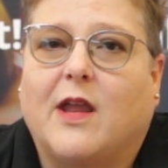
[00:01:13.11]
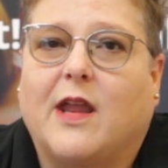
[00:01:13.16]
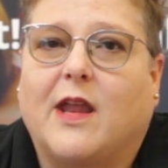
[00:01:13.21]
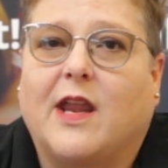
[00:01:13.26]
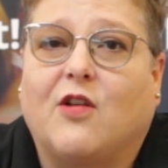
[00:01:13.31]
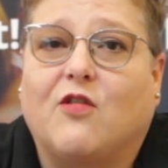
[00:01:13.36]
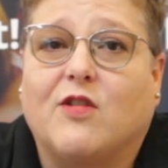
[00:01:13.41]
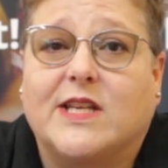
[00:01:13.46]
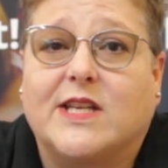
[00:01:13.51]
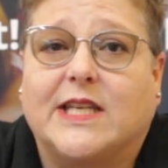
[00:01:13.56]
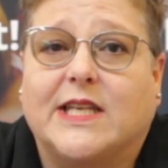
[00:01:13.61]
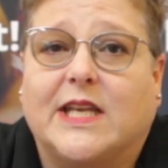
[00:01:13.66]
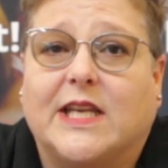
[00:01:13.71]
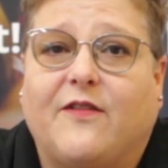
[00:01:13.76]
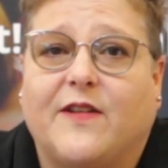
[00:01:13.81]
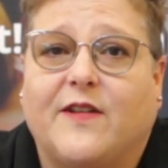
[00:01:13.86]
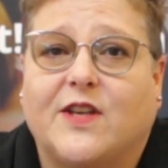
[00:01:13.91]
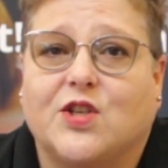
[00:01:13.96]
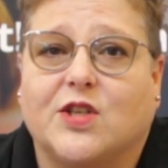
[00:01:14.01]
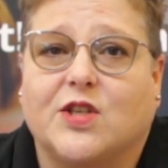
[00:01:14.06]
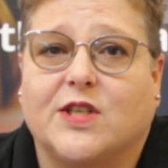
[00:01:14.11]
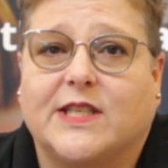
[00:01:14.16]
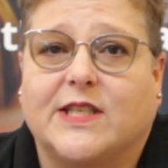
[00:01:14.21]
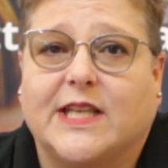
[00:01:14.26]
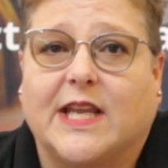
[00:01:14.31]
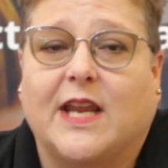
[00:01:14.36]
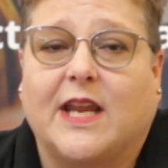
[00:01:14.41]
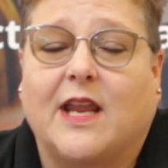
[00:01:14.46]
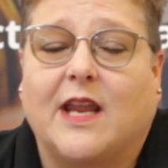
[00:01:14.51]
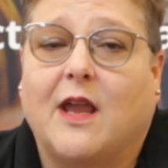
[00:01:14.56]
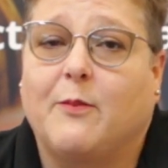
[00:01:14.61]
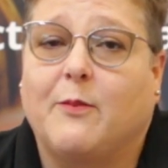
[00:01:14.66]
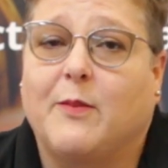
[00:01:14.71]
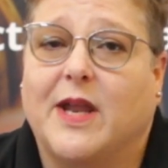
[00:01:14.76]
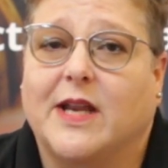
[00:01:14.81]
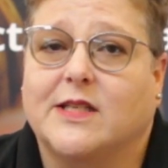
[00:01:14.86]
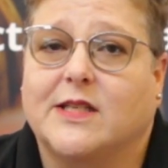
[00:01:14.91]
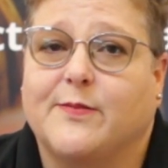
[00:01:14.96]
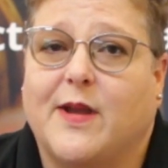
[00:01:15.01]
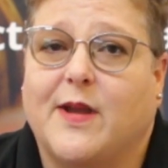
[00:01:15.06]
increasing efficiency and
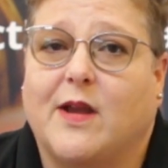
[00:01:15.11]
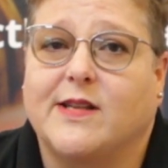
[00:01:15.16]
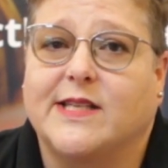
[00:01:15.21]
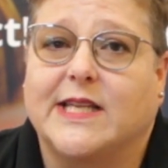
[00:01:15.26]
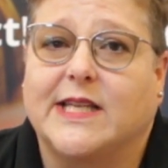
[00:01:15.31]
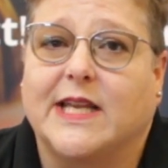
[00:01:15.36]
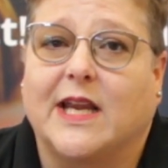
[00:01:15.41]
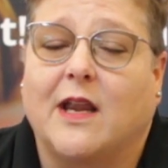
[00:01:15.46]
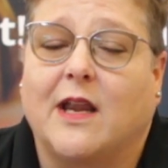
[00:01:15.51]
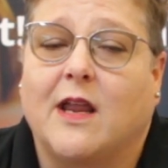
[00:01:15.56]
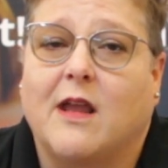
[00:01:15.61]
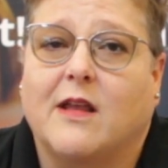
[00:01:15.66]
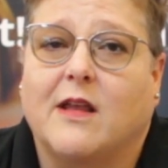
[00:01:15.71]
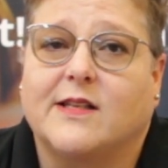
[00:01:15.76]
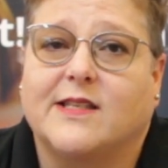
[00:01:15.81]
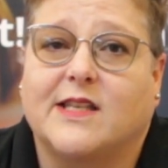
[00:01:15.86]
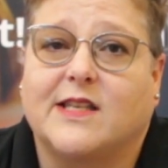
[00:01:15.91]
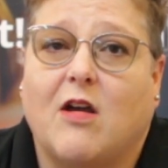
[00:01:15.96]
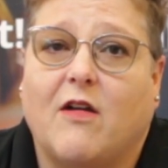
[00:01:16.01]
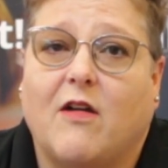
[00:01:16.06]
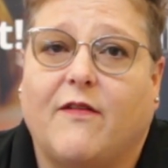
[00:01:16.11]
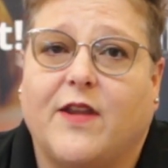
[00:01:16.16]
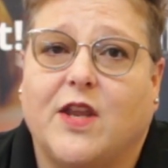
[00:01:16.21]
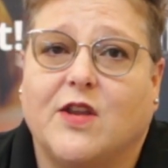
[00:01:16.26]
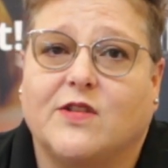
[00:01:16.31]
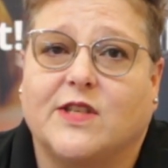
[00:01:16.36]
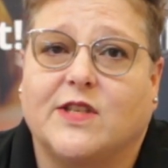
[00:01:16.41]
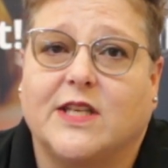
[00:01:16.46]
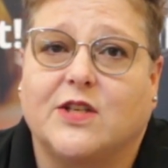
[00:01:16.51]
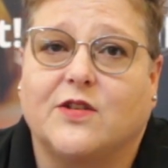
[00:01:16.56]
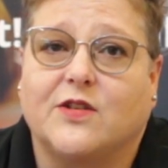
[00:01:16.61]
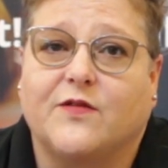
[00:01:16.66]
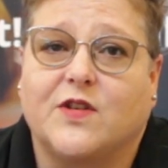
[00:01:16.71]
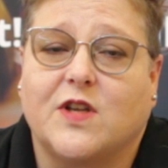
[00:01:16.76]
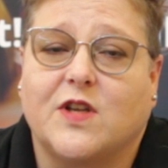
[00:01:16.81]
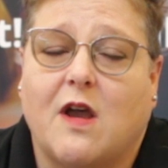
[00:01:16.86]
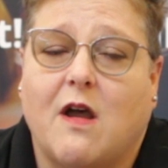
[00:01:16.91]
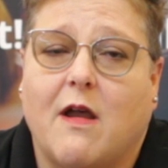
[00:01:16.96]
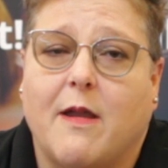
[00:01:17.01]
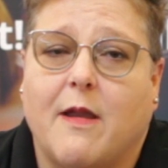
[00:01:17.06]
maximising staff usage of
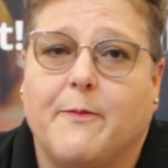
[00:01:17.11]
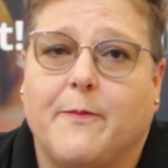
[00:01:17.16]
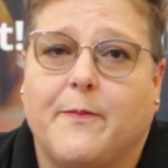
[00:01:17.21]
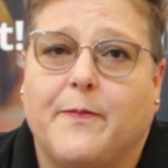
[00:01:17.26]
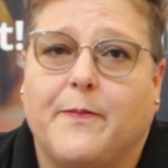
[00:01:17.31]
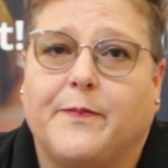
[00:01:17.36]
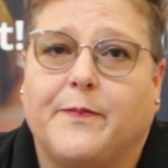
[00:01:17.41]
time.